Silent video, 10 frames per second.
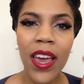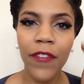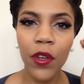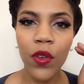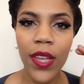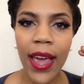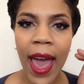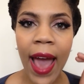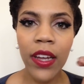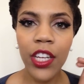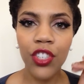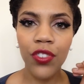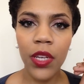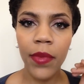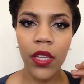if you're using acne
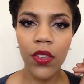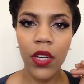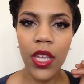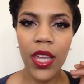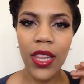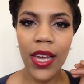treatments or anything